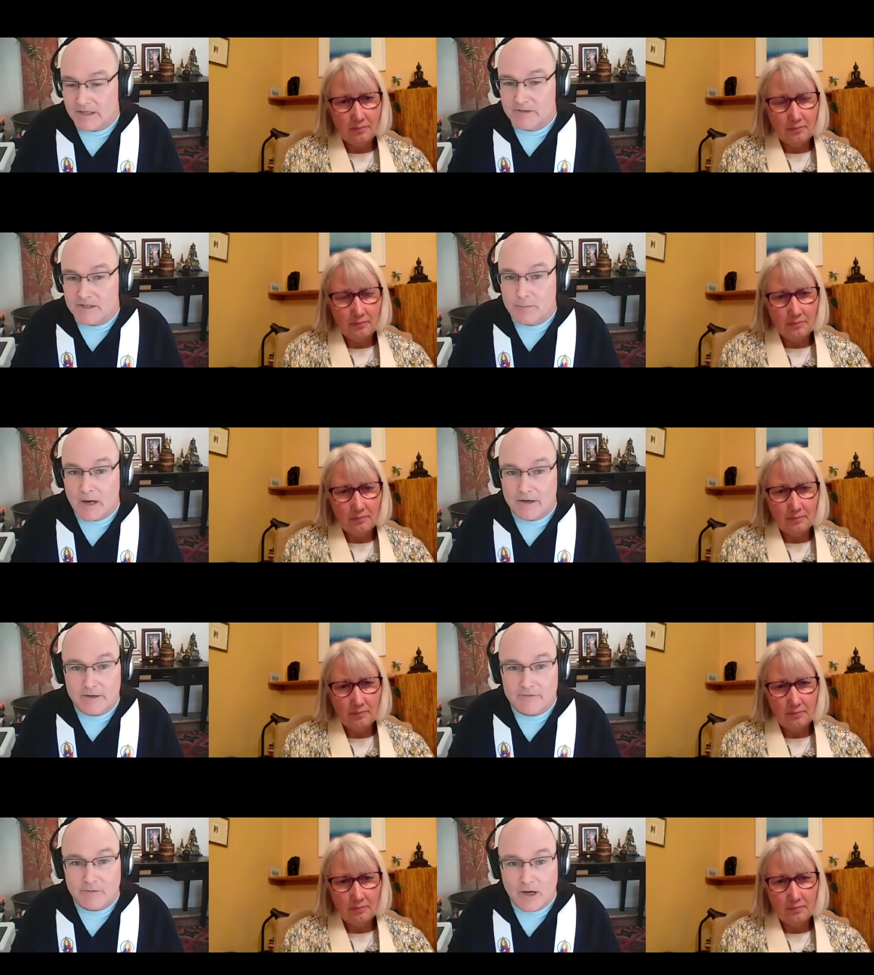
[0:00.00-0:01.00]
Speaker 1: of inspiring
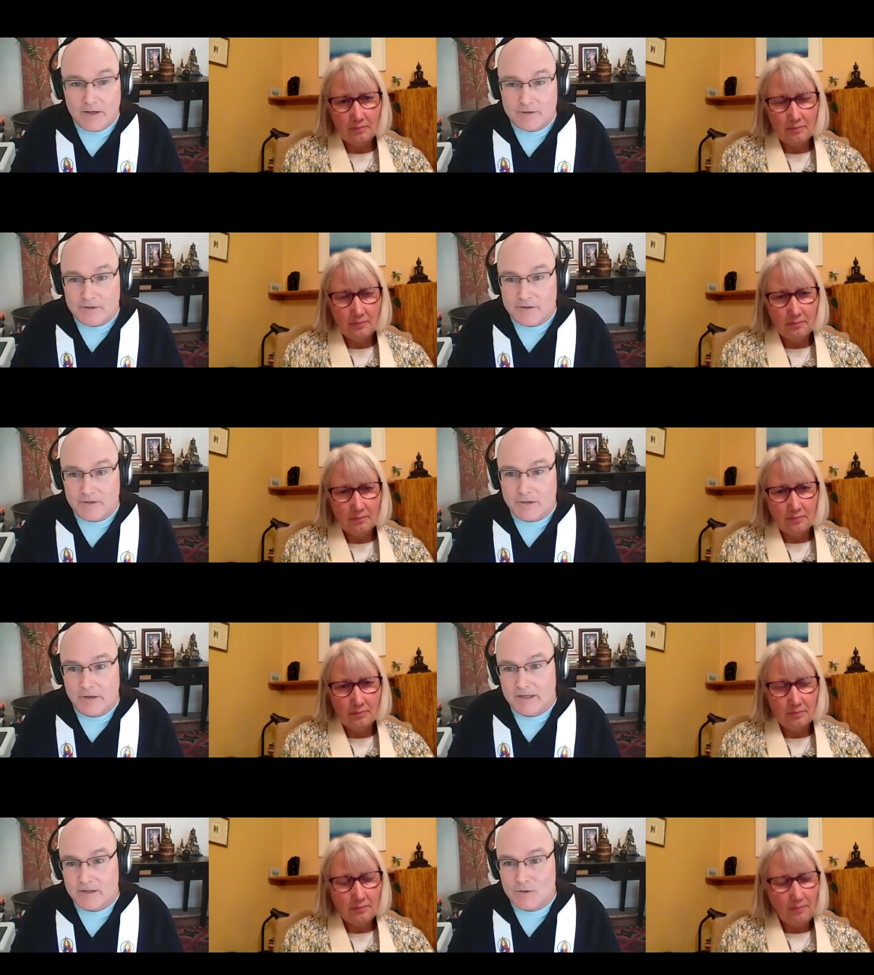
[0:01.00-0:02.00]
for others. And you
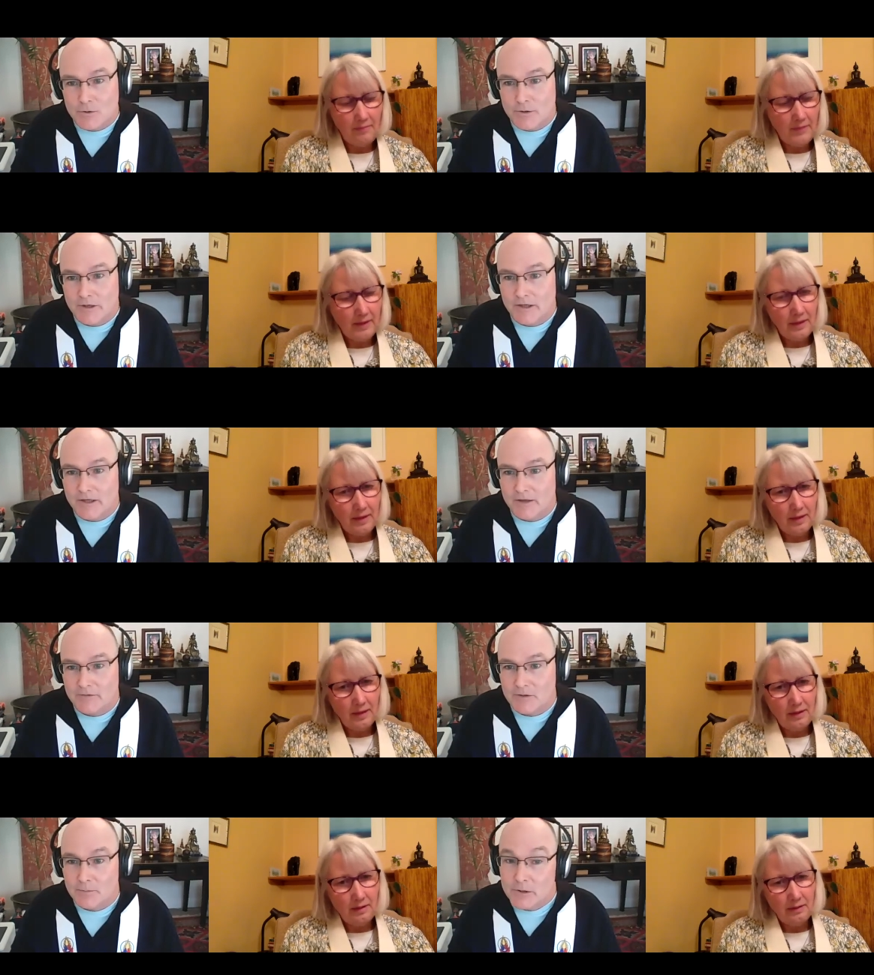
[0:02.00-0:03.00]
had a story of
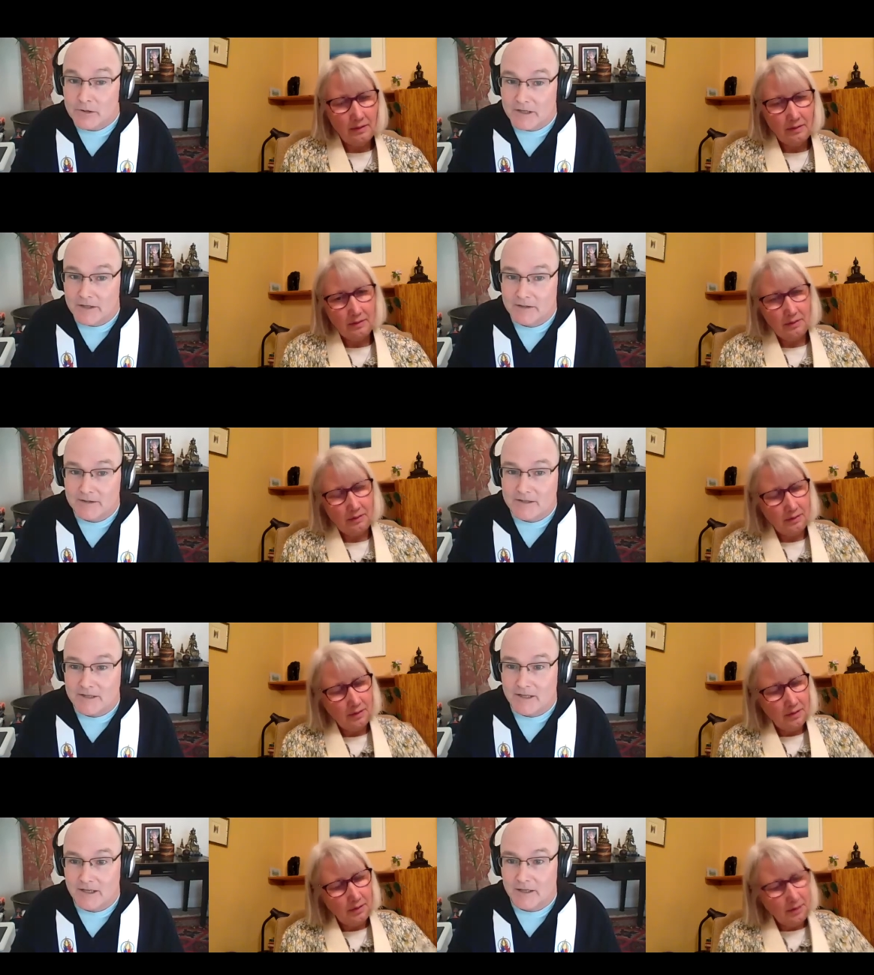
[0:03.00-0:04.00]
Subhuti
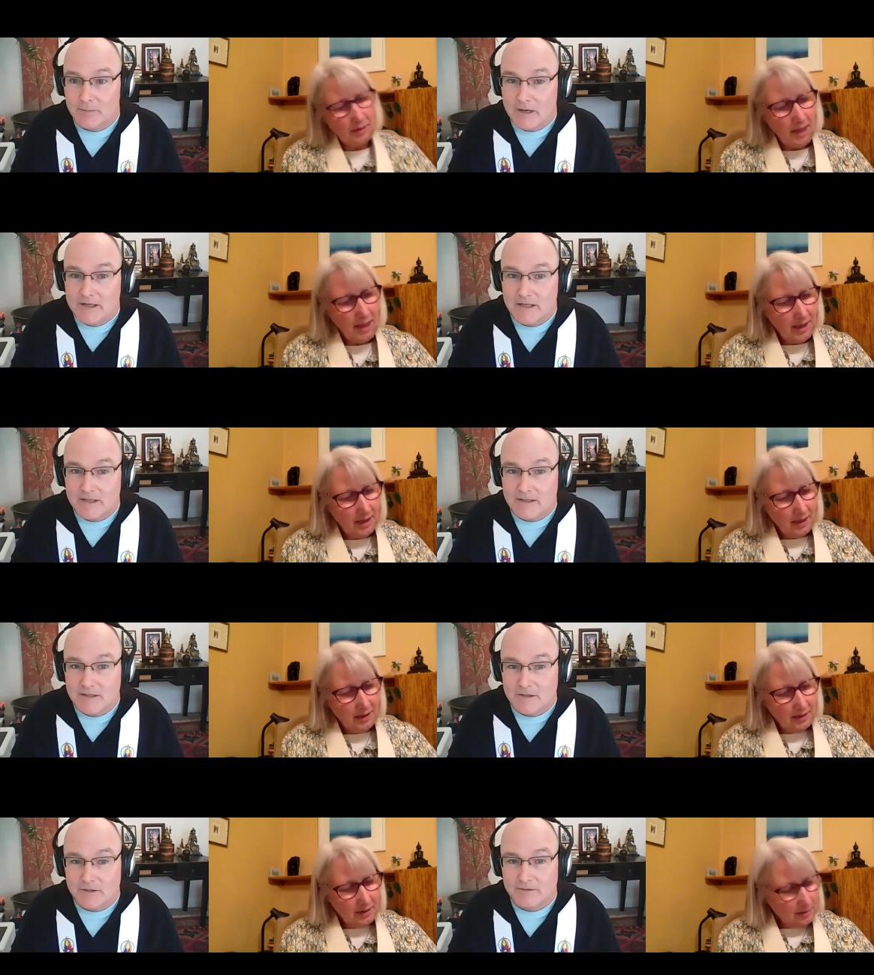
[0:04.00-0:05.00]
seeing Bhante, didn't
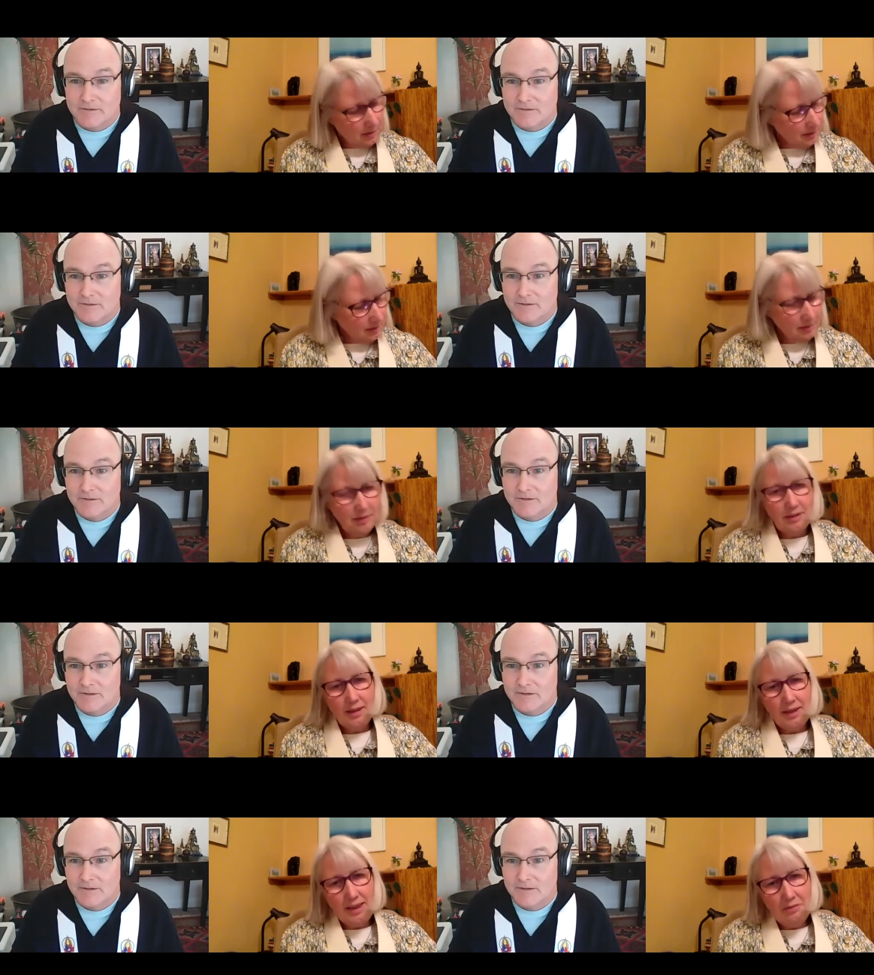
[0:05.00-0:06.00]
you?
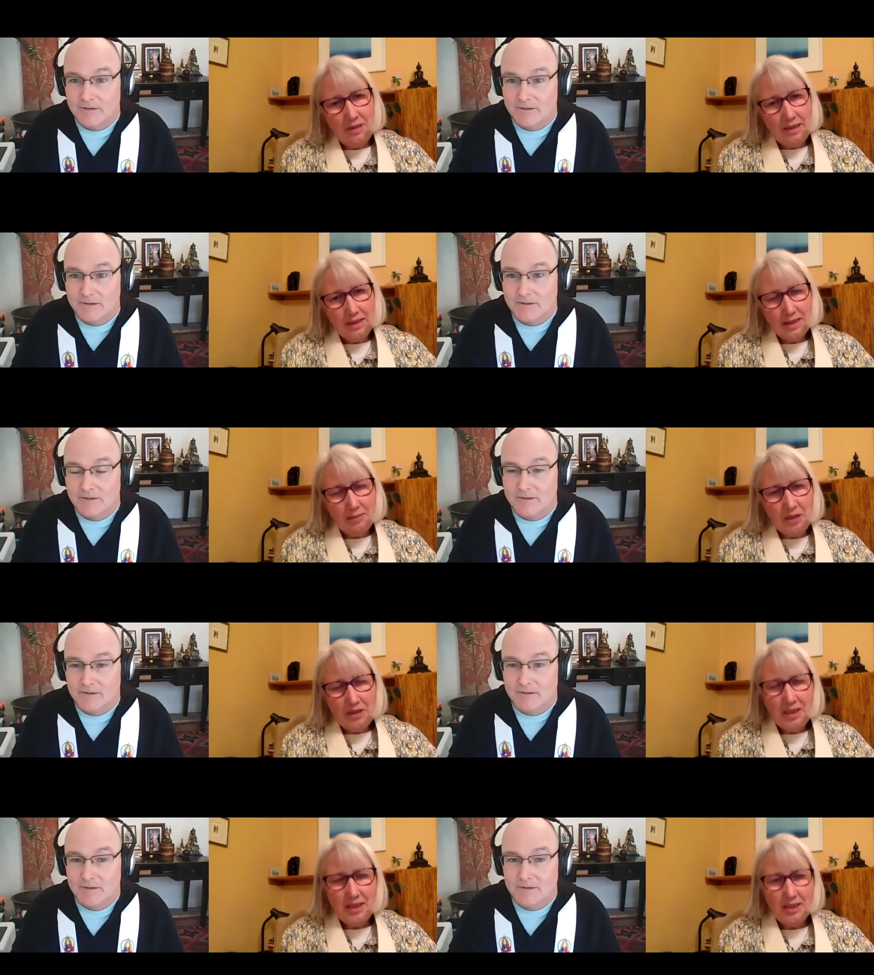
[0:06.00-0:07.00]
Speaker 2: Yeah, well,
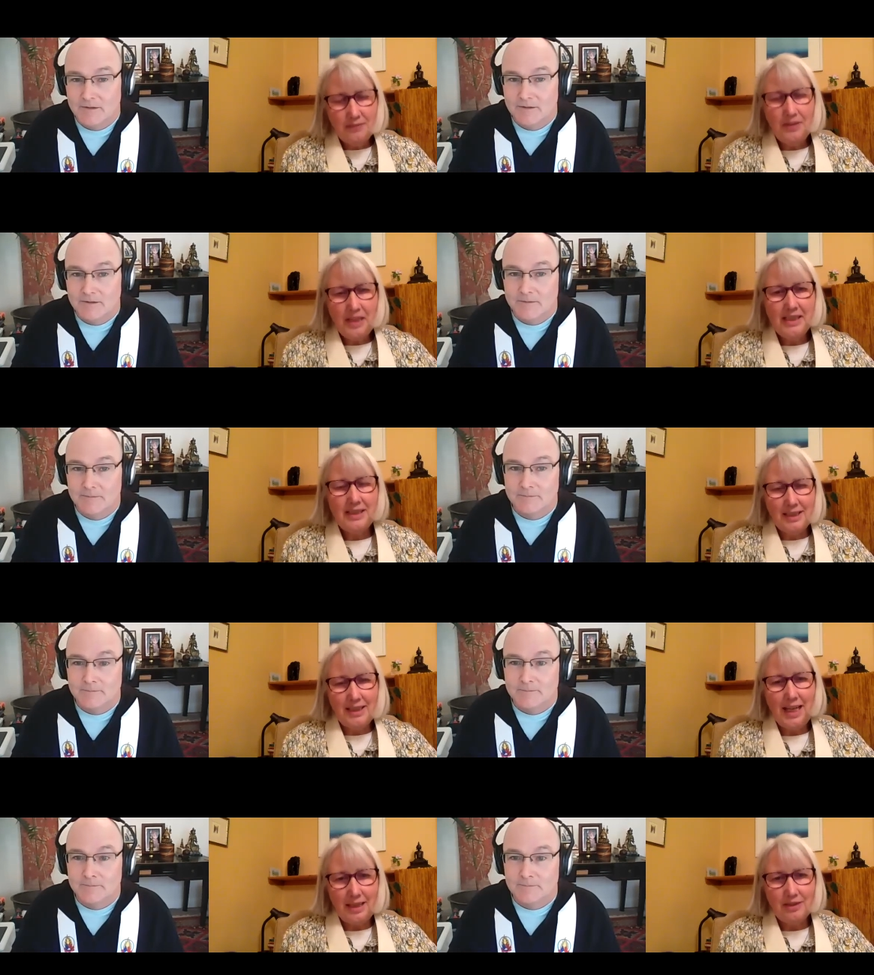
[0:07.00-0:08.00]
Subhuti's first
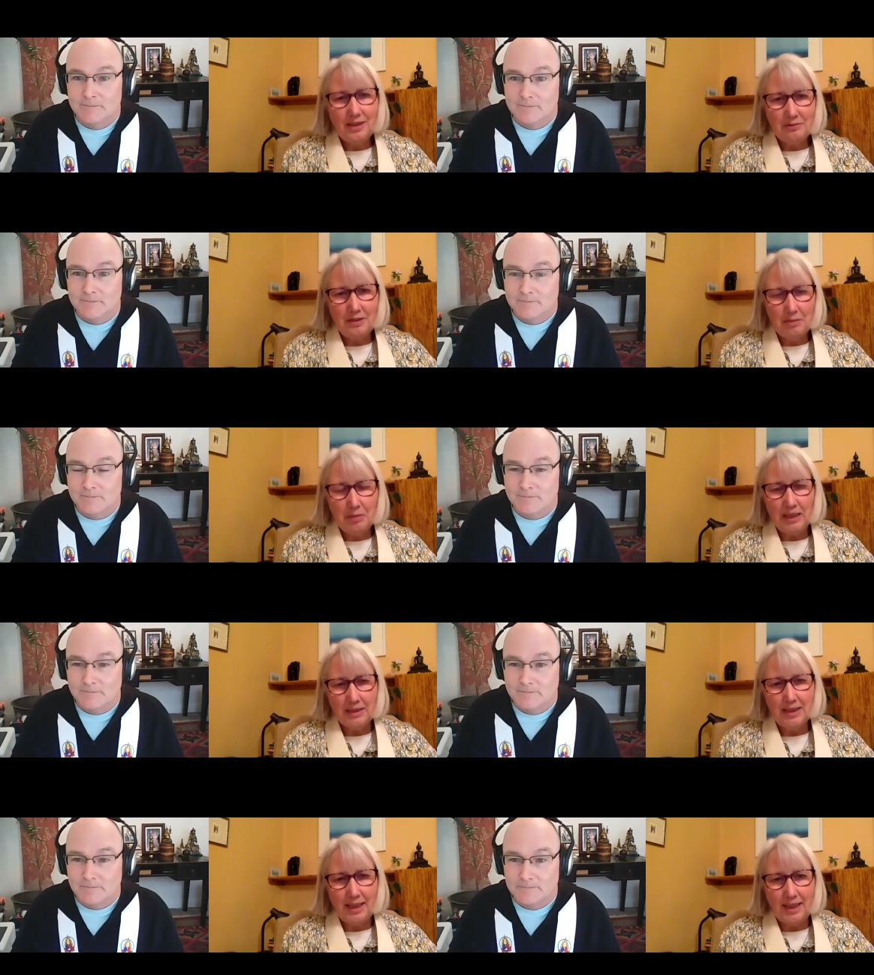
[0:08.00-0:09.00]
encounter with
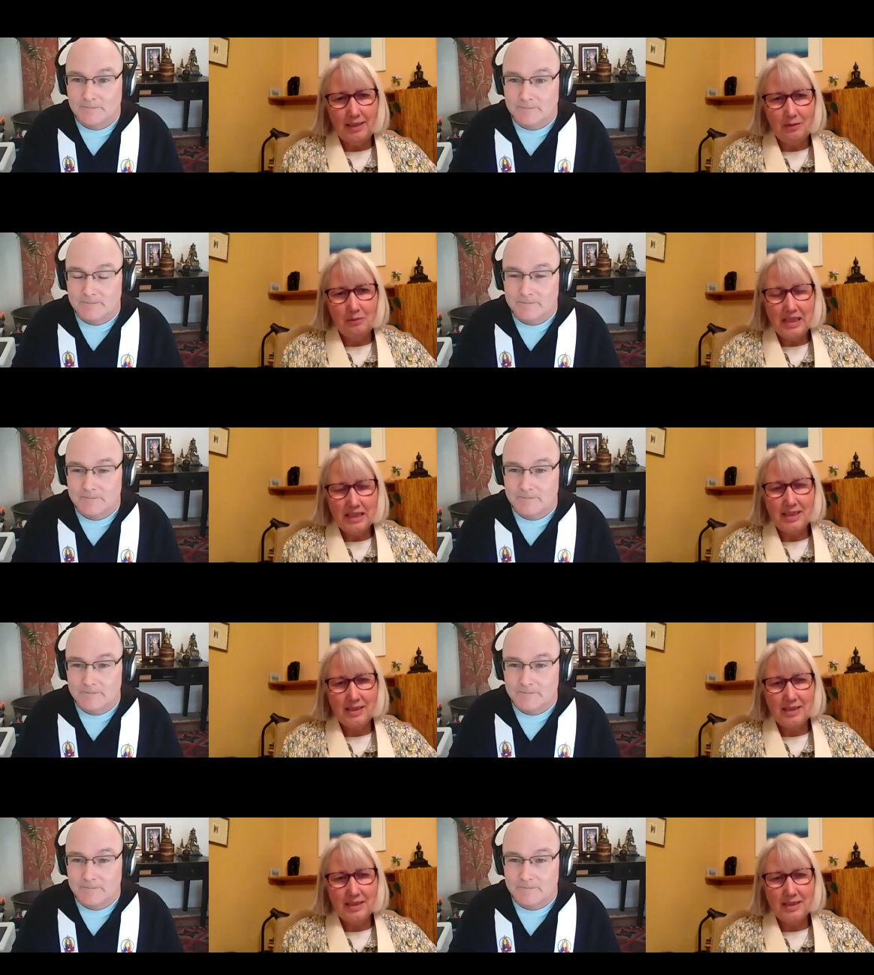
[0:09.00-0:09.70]
Bhante was